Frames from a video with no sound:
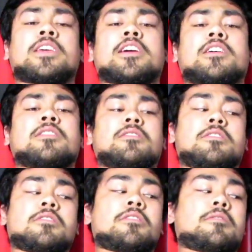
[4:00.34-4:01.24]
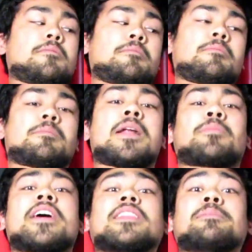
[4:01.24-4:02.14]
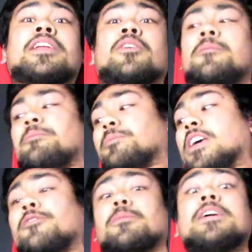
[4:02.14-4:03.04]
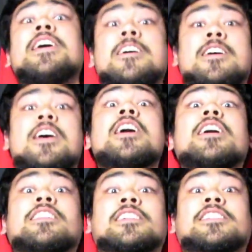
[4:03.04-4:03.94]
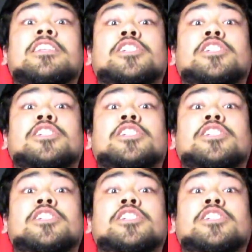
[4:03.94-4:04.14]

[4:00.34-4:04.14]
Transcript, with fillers: here, but I'm right in the middle. And for me, this is the